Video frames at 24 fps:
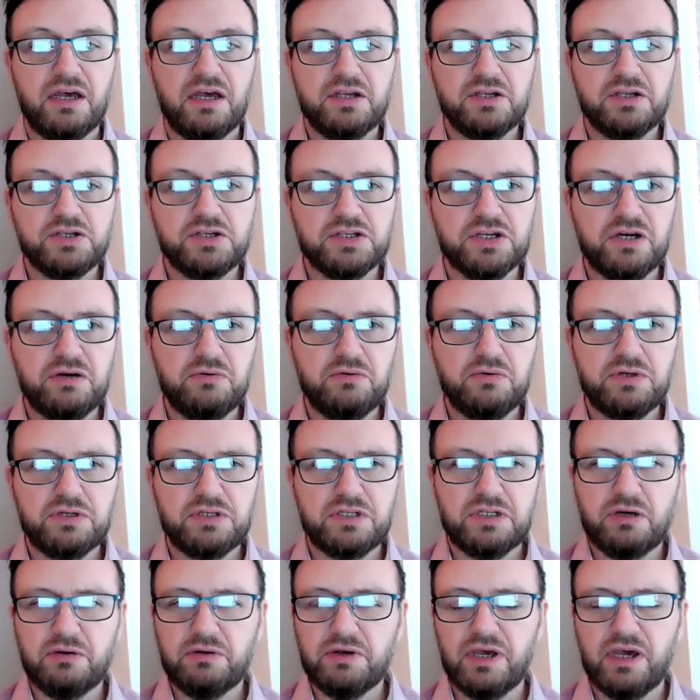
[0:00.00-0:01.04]
So
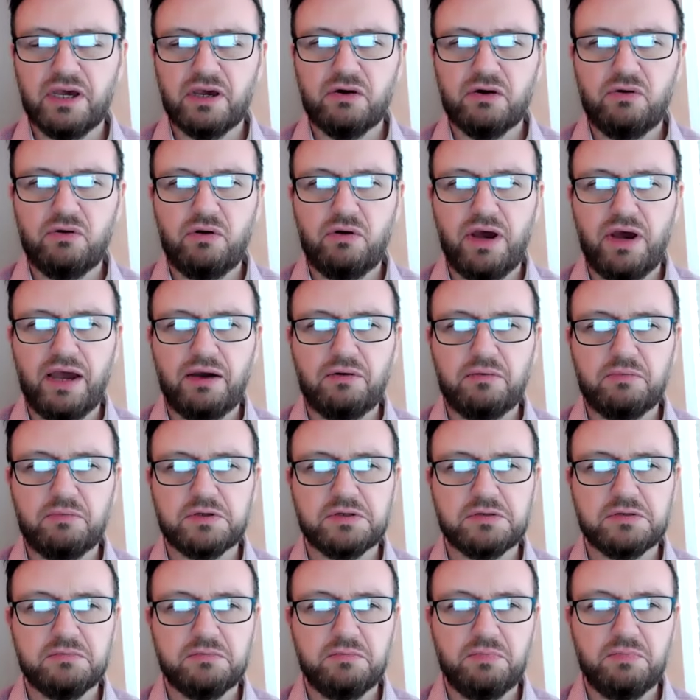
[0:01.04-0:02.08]
don't get caught out
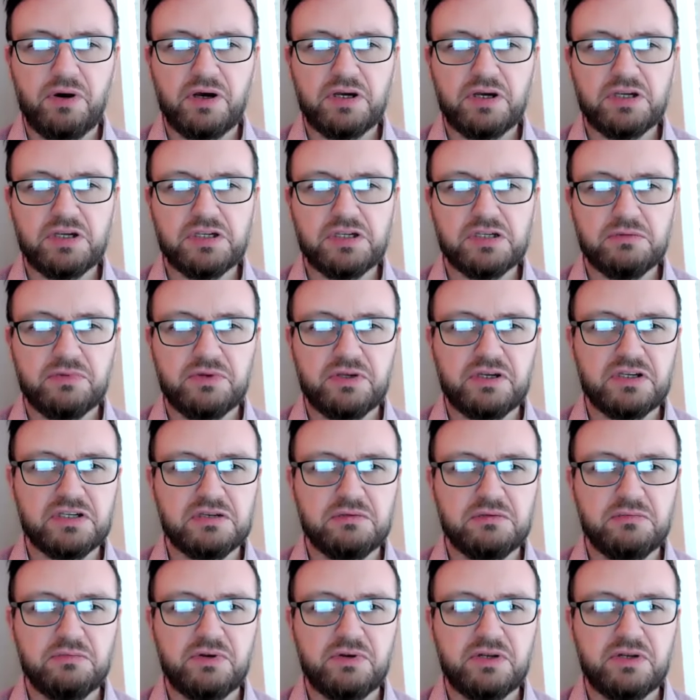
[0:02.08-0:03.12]
by something as
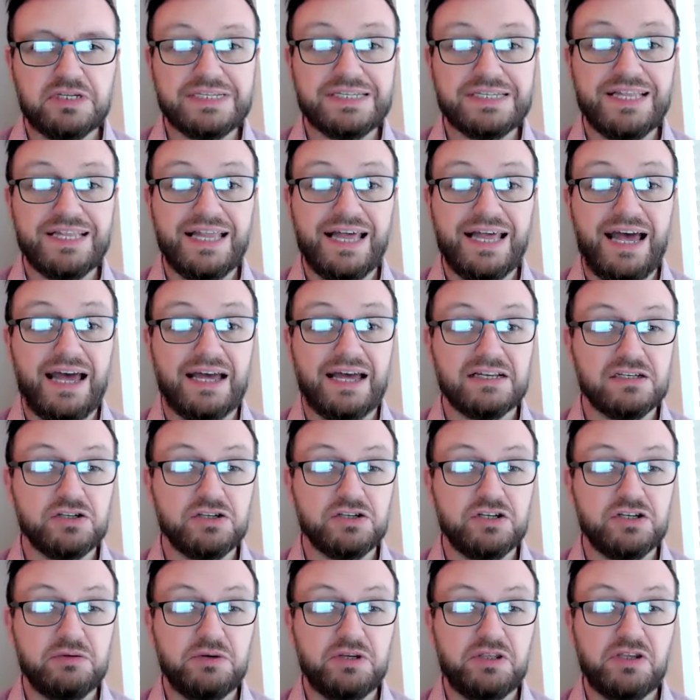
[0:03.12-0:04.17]
simple as that, as
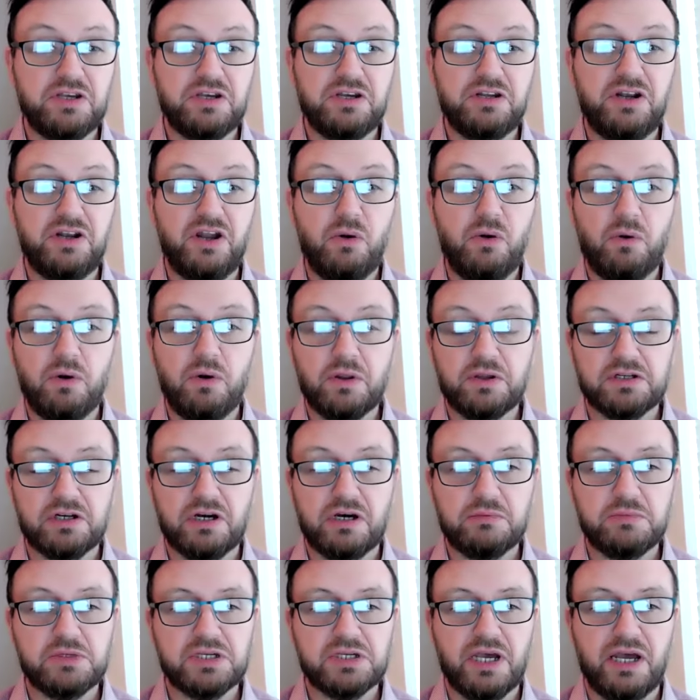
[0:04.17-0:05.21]
assuming that you know what the
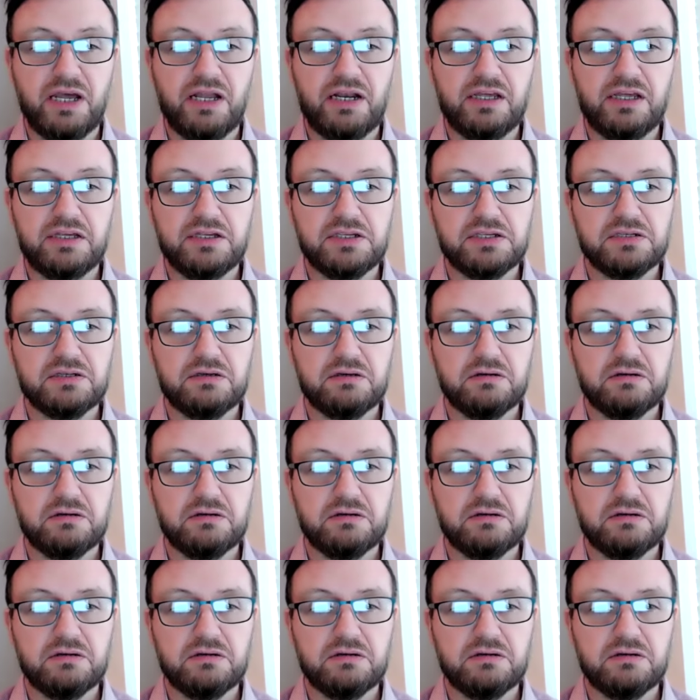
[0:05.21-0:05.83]
timescale is.